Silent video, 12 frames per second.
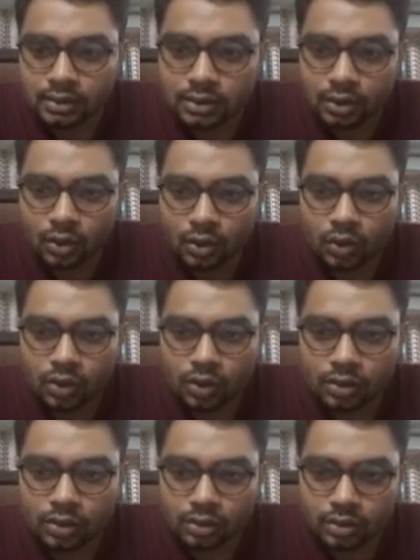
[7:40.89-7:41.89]
or
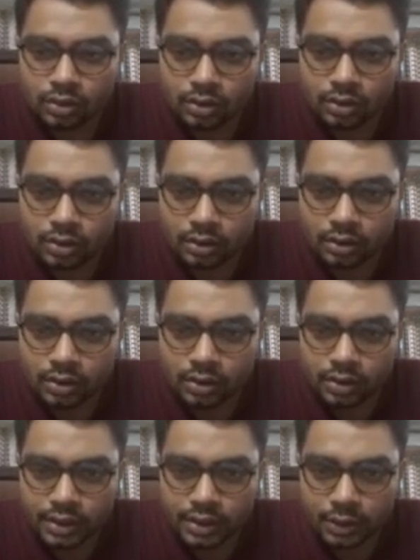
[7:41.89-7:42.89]

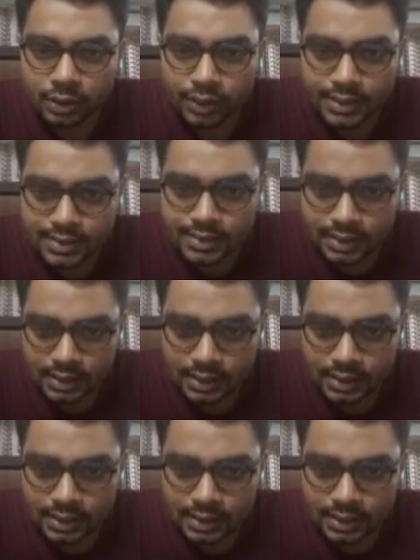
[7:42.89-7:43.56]
you can see